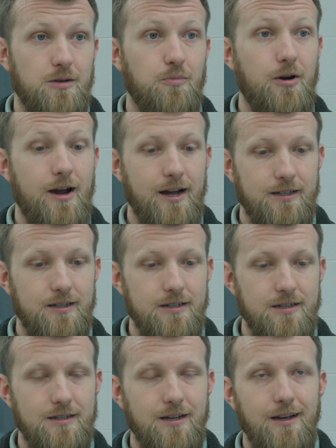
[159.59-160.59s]
to
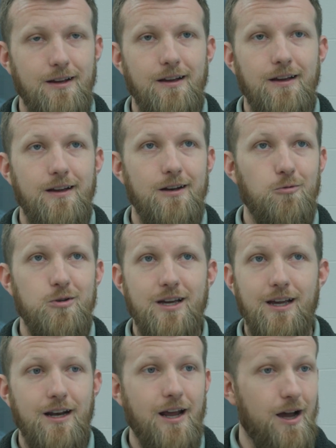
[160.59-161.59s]
practice, and we
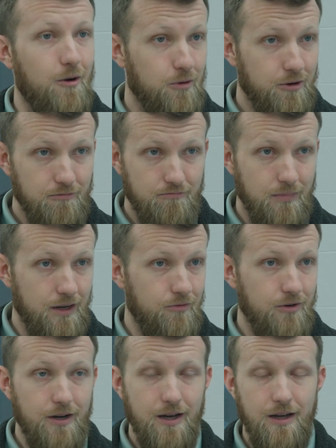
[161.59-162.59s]
take an hour
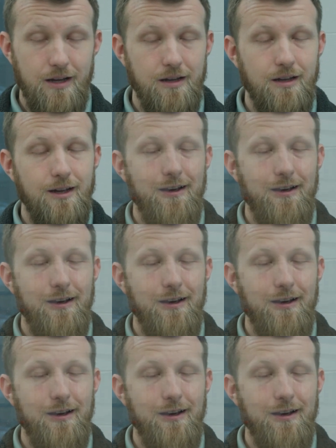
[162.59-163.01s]
every day,